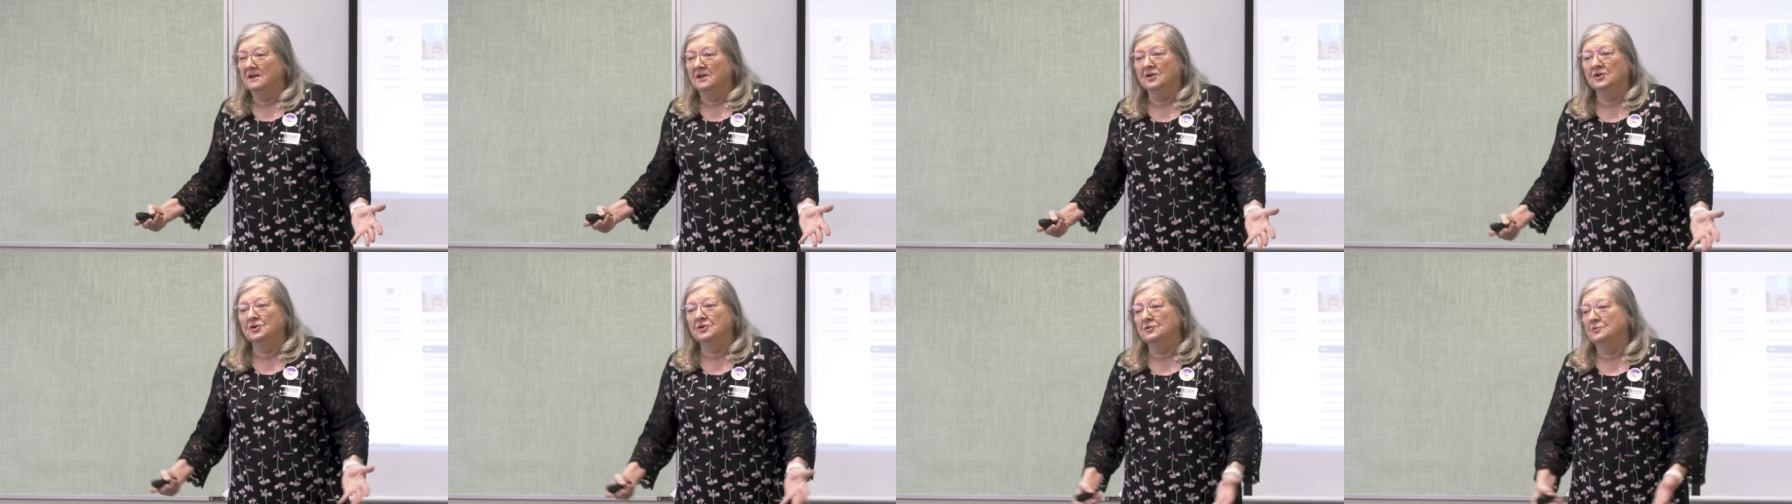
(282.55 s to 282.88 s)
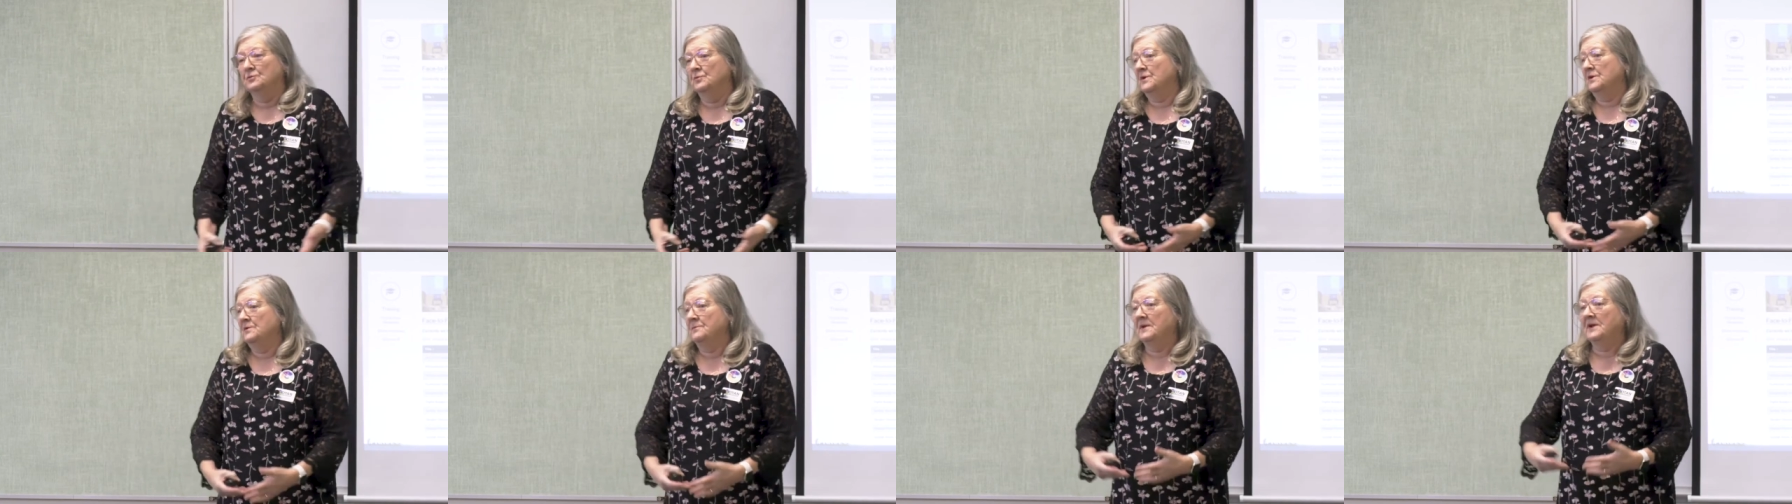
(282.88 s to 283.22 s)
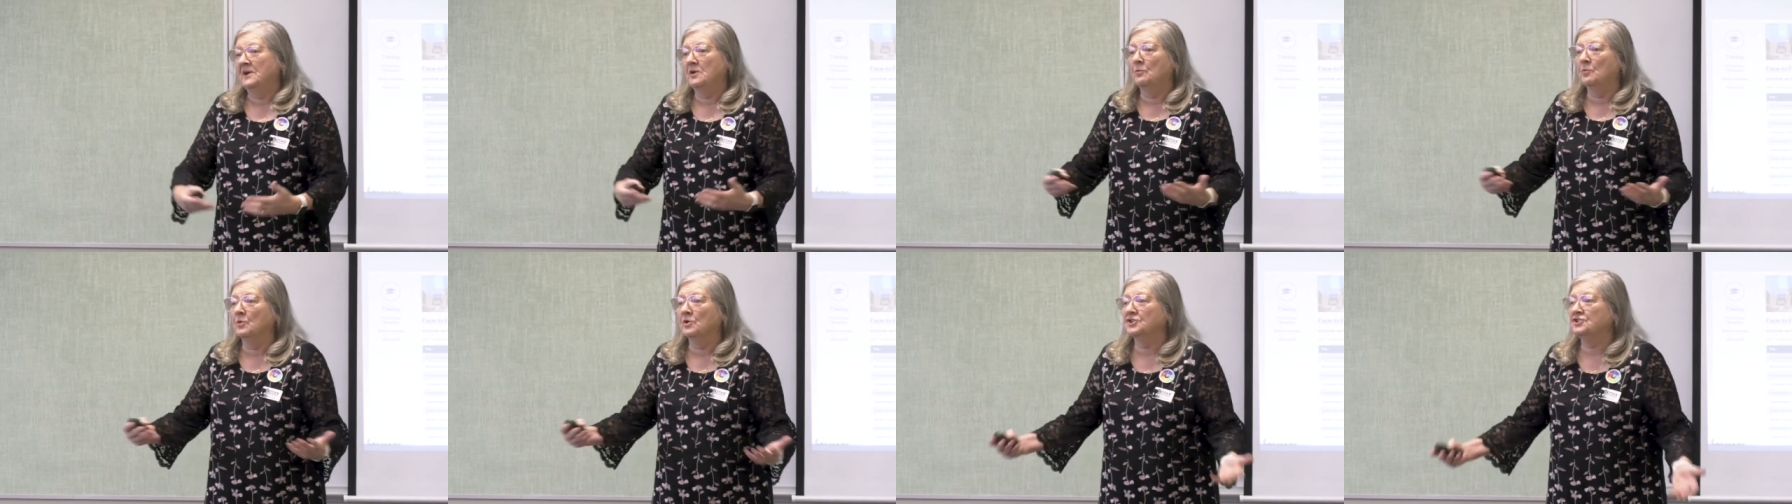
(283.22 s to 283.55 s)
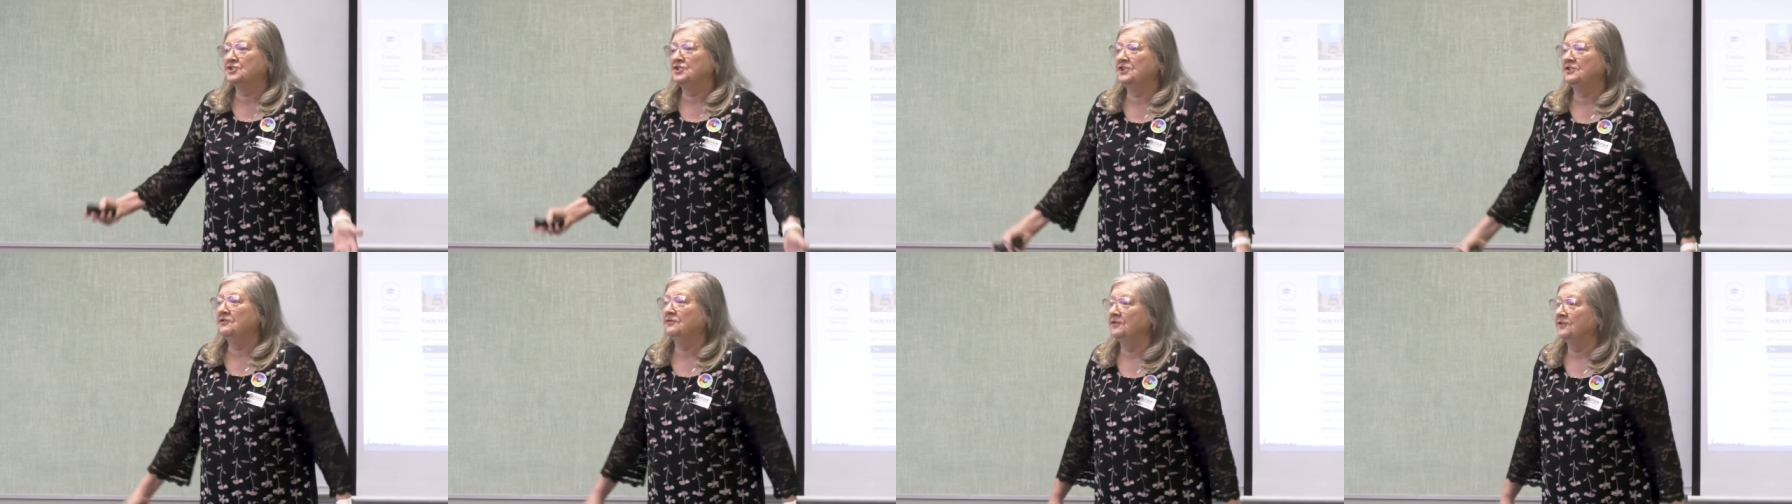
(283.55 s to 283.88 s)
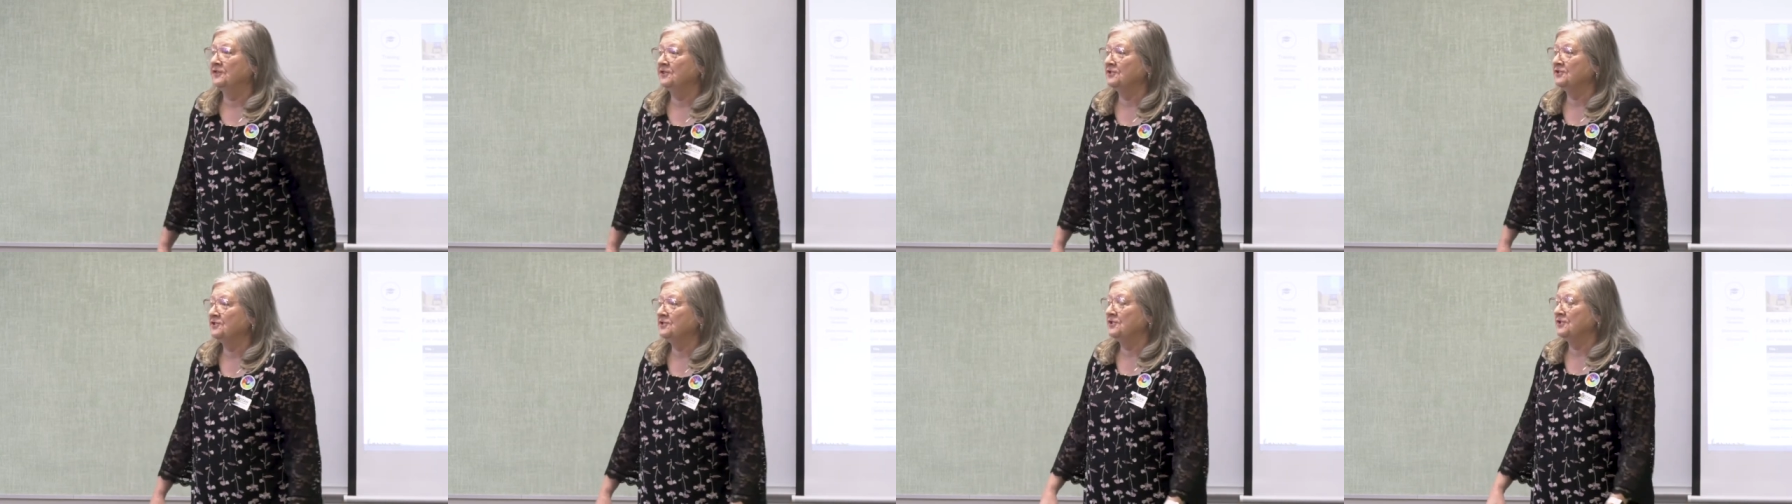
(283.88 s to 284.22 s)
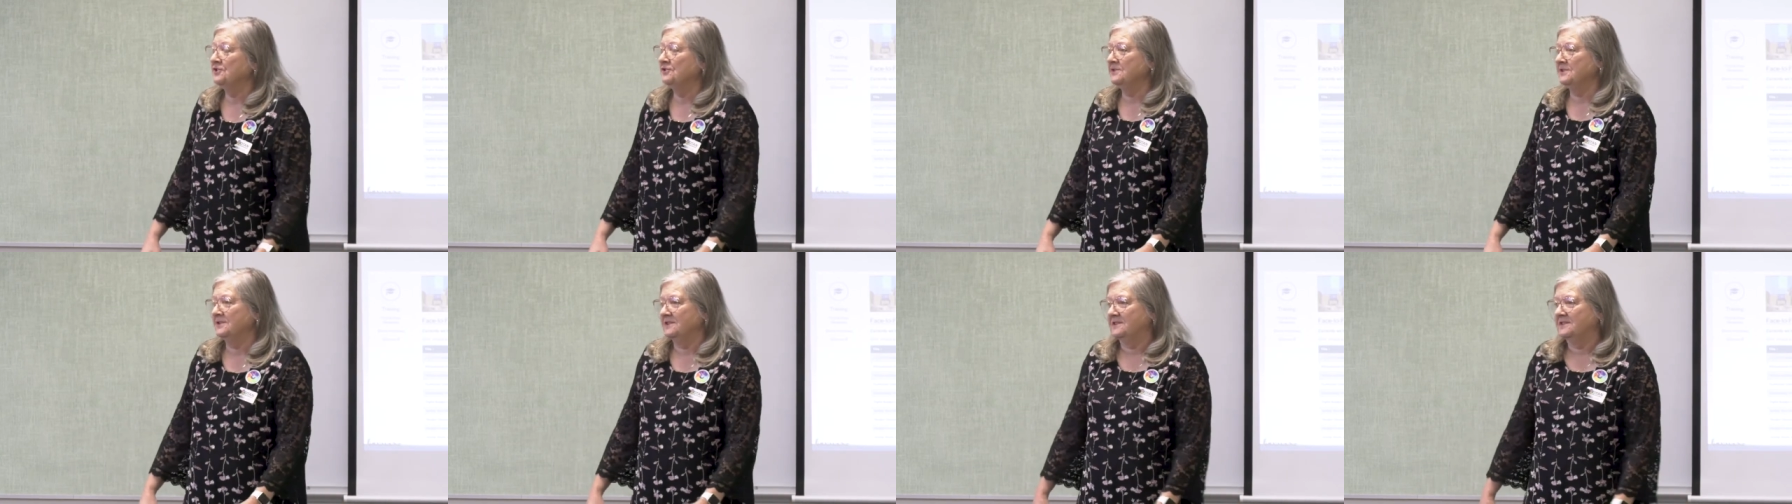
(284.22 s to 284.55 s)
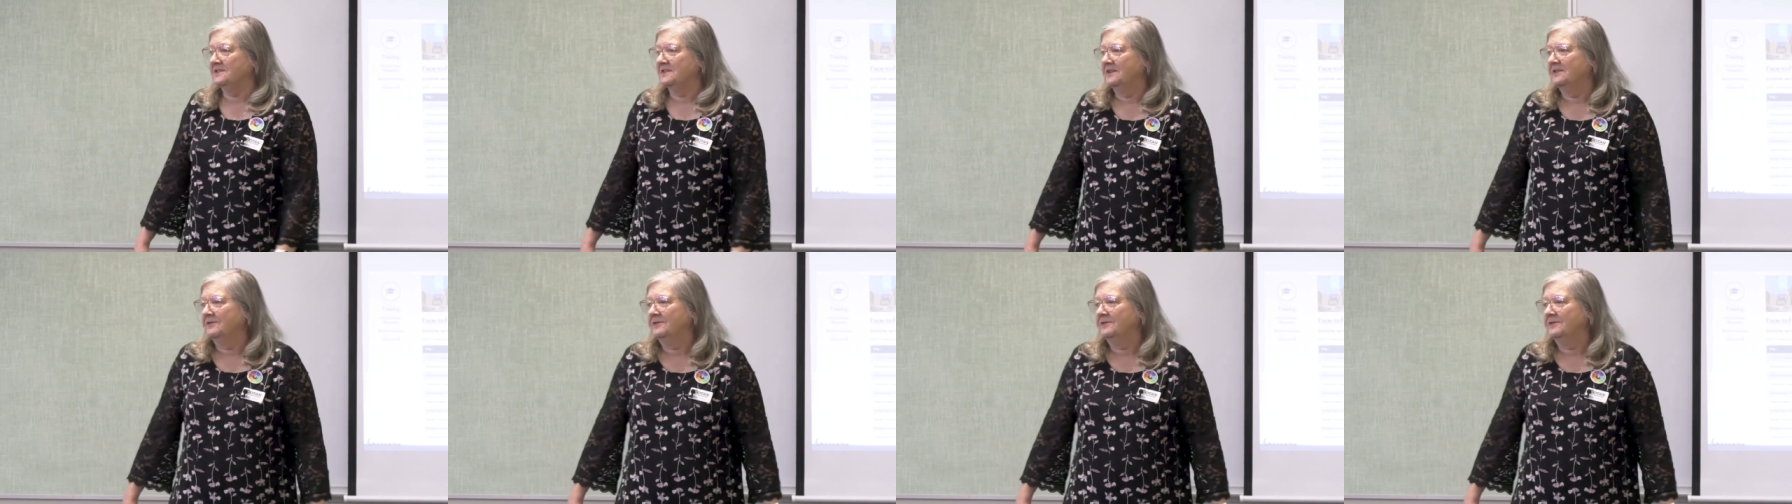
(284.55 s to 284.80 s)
You want to make a worksheet for your students.